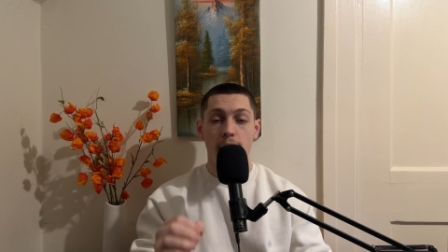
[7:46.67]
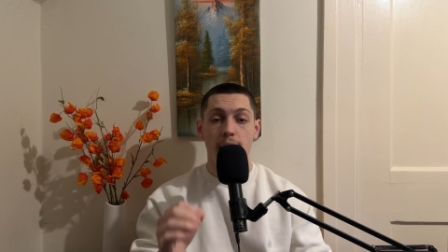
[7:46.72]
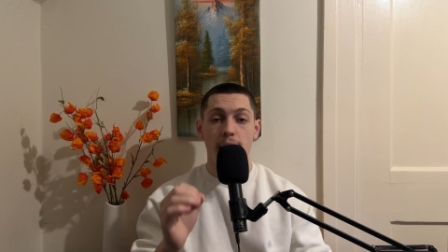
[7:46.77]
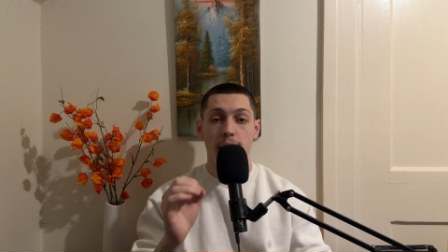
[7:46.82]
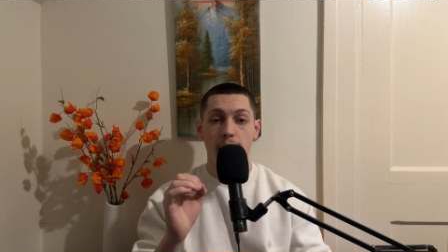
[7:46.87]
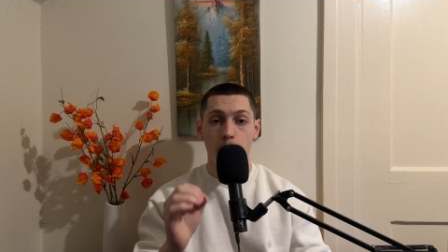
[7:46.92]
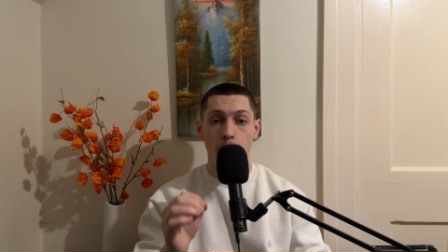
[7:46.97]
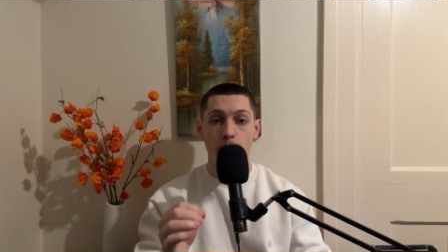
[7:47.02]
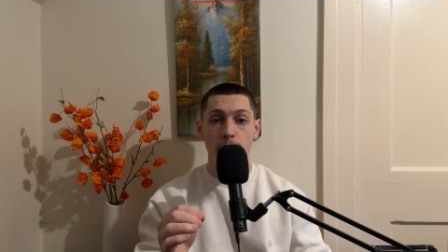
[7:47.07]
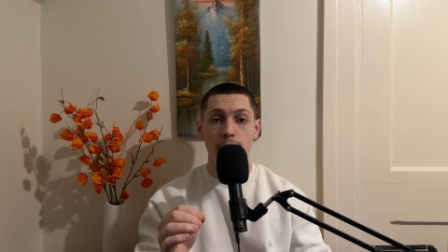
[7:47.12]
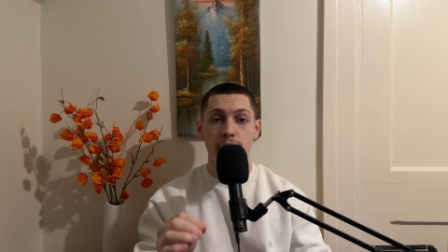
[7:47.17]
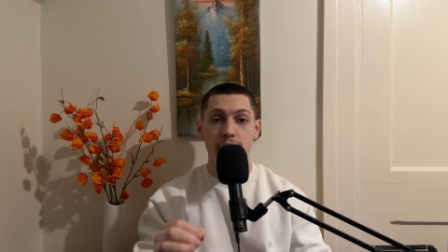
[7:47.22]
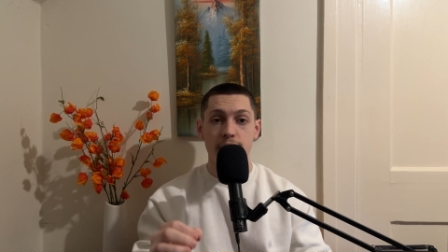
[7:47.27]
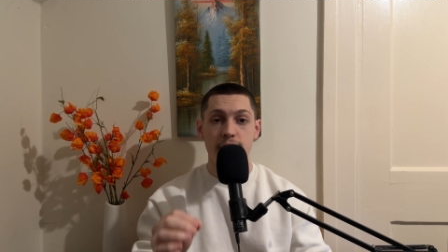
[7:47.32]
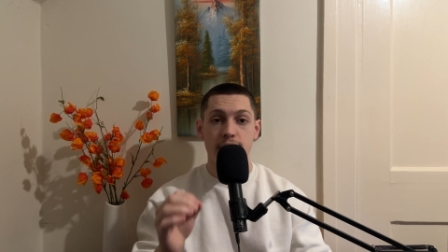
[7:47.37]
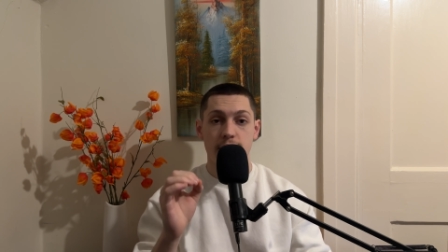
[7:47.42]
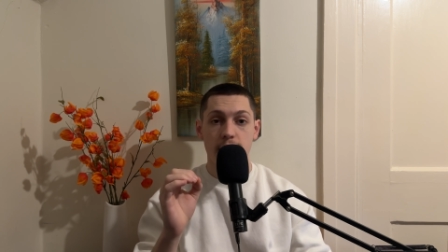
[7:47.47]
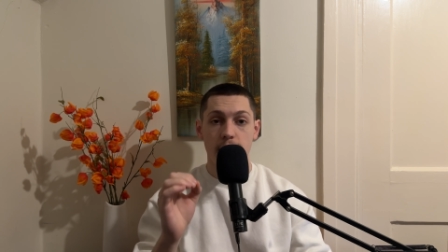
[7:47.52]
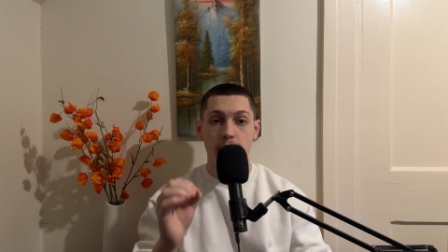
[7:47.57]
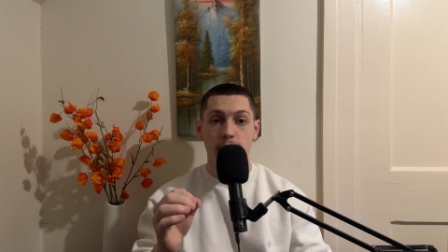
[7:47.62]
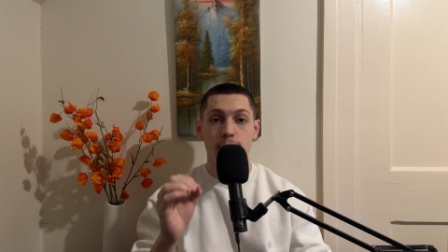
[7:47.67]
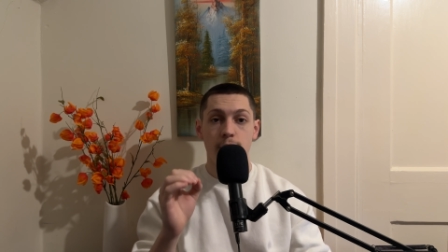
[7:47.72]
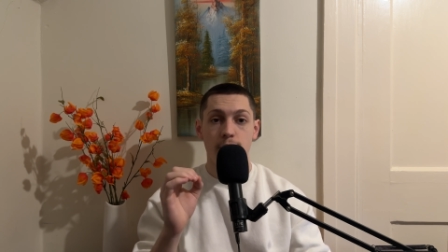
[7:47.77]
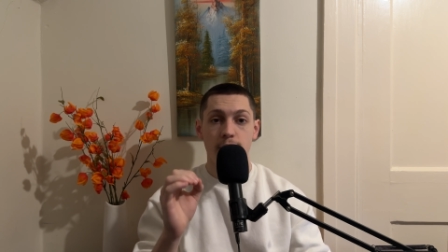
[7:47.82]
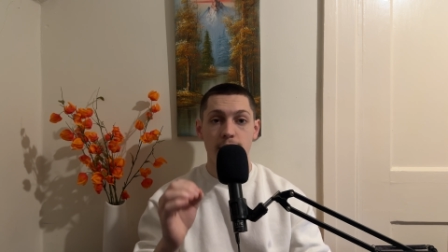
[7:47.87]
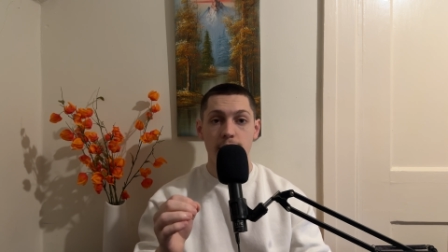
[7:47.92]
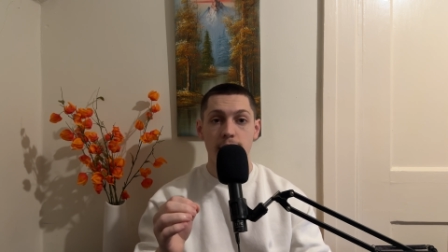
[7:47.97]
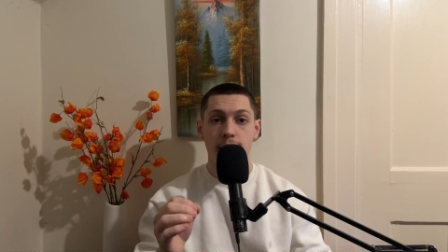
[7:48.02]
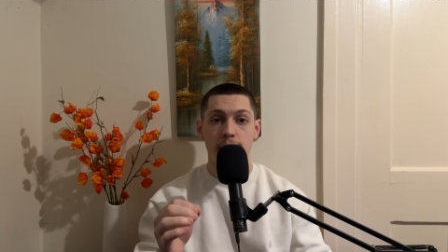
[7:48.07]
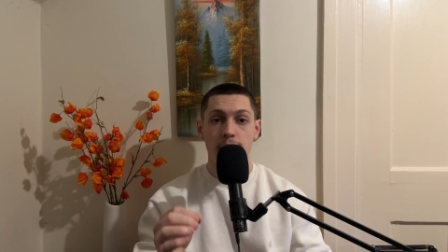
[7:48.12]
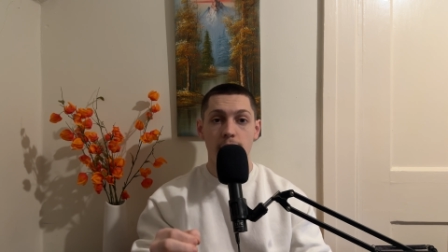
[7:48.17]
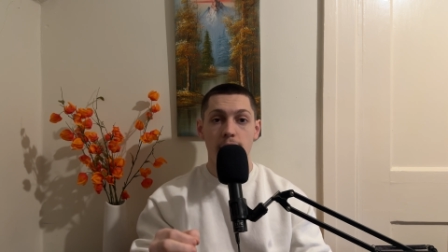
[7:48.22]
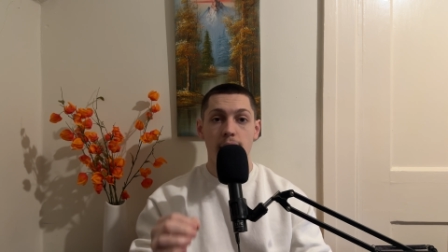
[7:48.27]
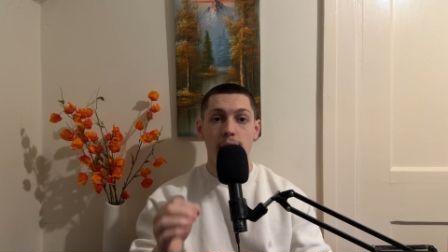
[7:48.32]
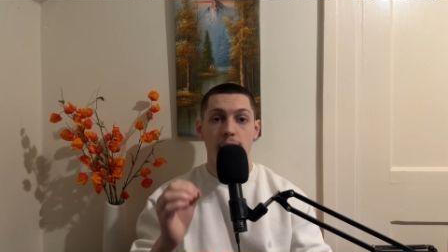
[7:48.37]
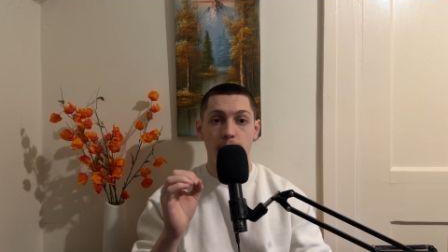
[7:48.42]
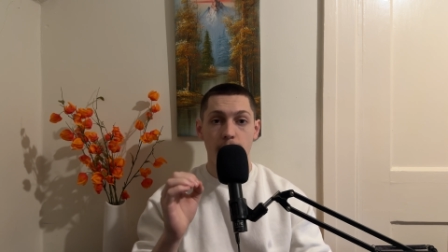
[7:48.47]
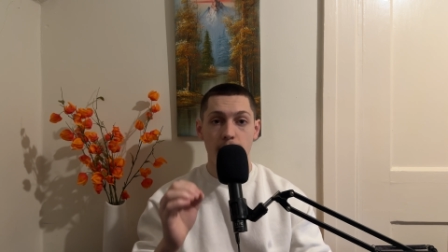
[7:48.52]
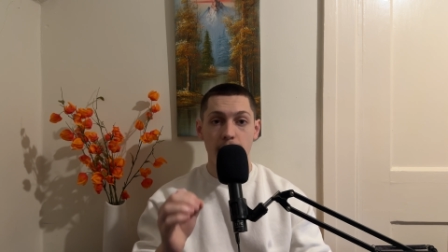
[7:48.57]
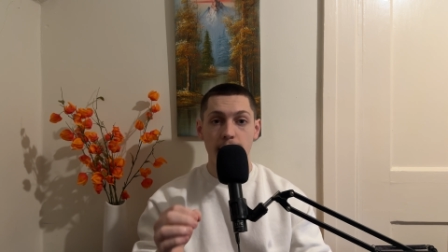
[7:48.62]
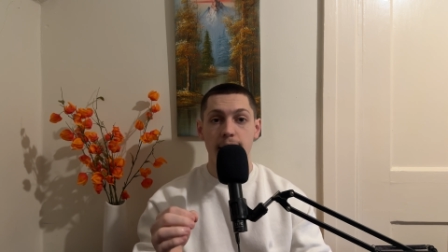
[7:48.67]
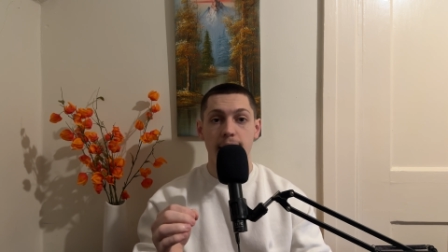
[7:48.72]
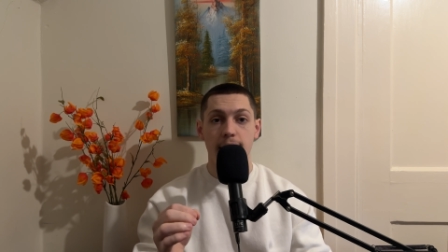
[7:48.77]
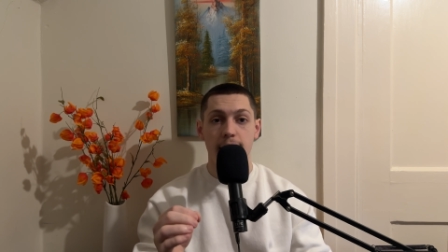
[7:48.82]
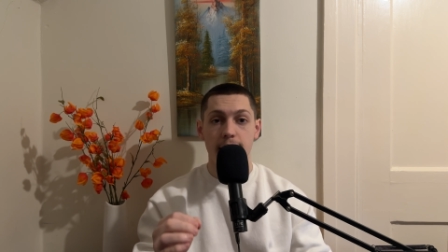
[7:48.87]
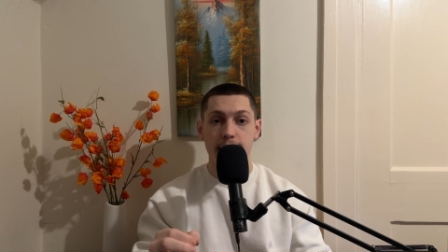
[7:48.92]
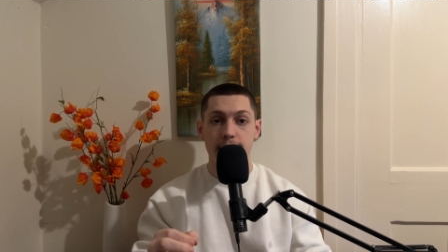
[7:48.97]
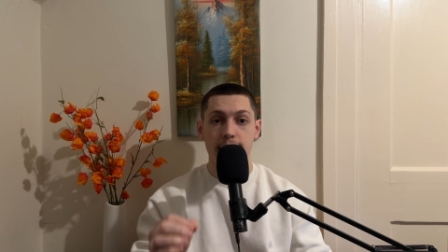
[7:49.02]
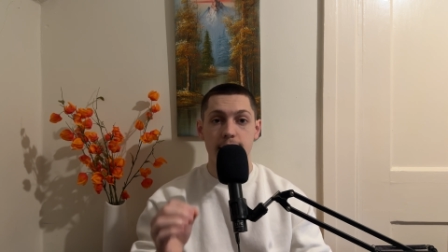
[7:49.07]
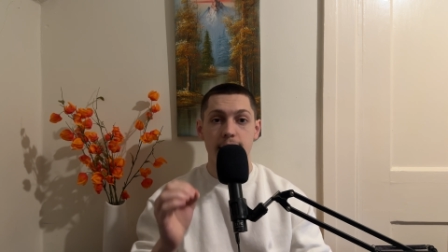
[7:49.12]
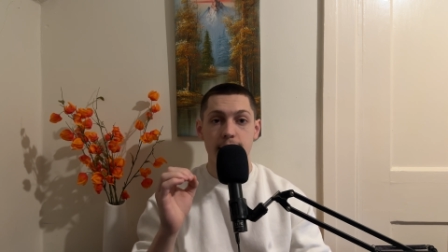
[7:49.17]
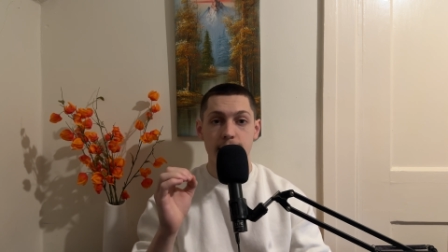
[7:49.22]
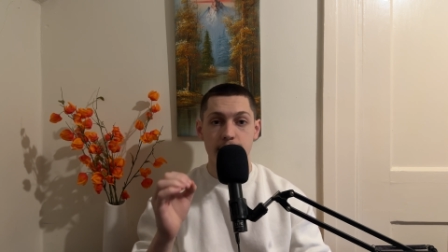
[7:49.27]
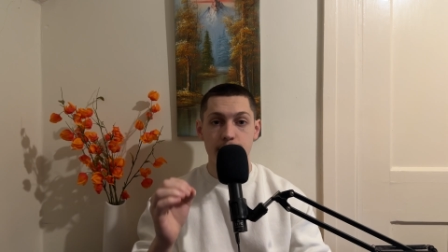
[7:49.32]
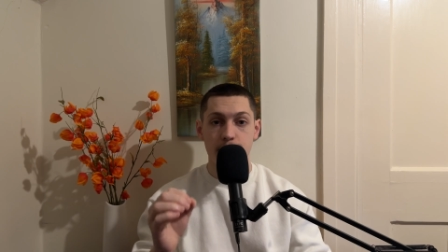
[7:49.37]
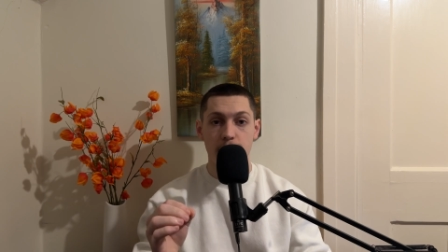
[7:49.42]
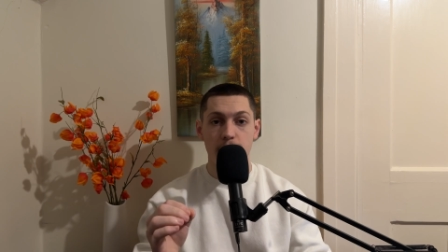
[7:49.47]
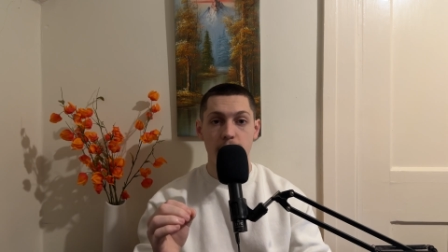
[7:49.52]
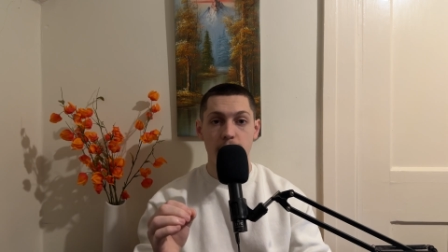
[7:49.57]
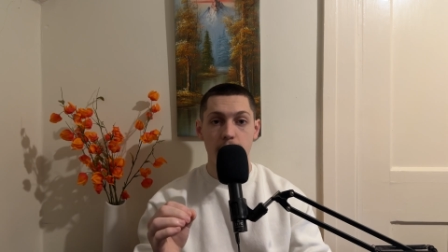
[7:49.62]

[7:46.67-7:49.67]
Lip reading: However, Salahuddin eradicated his threat.